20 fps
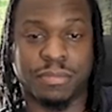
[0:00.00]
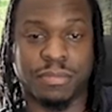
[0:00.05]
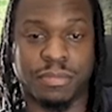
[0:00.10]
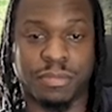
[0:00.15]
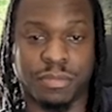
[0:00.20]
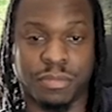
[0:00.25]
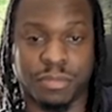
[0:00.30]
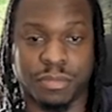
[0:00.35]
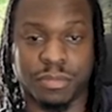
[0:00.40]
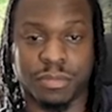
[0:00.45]

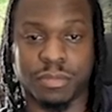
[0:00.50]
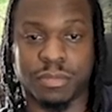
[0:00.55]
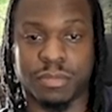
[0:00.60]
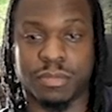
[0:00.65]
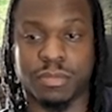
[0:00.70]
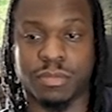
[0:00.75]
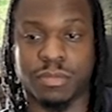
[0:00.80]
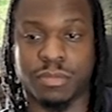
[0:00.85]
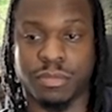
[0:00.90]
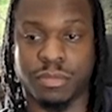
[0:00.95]

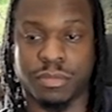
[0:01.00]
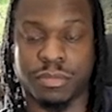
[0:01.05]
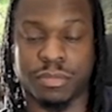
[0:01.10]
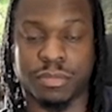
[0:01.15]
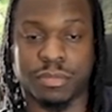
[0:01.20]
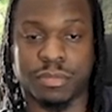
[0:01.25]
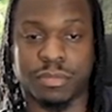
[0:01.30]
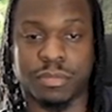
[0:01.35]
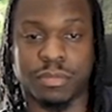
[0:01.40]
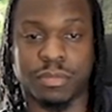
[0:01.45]

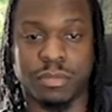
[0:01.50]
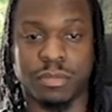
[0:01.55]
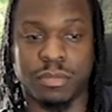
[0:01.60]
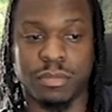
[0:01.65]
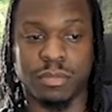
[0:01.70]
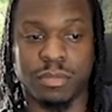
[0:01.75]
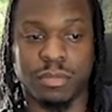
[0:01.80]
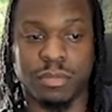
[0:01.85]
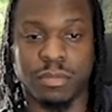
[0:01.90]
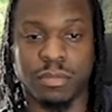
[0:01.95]

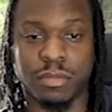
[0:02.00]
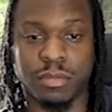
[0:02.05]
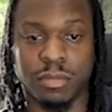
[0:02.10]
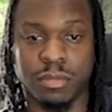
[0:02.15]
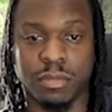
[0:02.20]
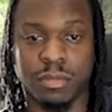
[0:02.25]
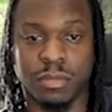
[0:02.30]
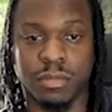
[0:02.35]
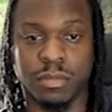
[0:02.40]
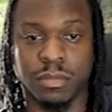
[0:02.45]

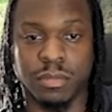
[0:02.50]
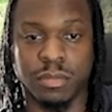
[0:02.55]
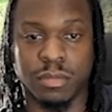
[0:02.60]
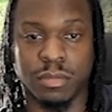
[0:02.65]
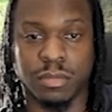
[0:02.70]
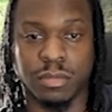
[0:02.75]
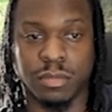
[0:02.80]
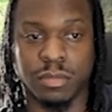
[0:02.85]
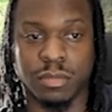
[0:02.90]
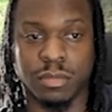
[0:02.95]

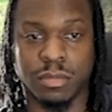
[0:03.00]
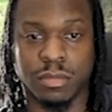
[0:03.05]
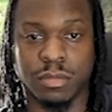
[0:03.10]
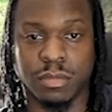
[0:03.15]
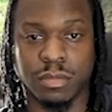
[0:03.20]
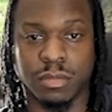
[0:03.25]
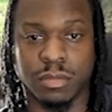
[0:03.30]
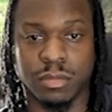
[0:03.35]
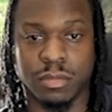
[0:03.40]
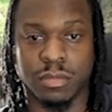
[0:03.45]

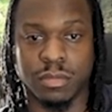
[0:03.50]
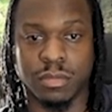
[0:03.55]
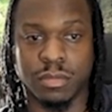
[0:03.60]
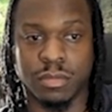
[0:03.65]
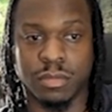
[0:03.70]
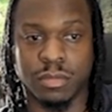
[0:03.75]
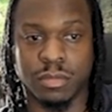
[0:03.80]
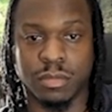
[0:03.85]
No words are spoken by the person on screen.